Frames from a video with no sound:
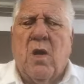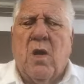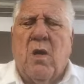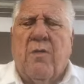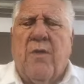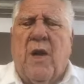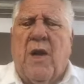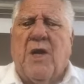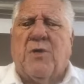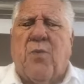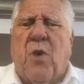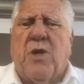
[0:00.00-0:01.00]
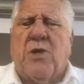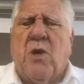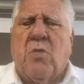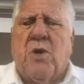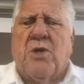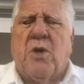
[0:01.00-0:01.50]
Fill this preacher
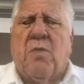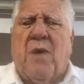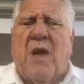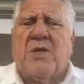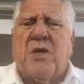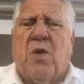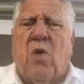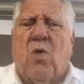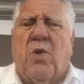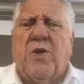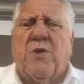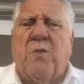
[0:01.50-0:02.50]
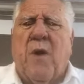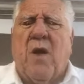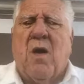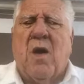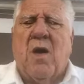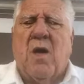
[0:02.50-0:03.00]
with your blessed Holy
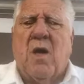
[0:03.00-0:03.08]
Spirit,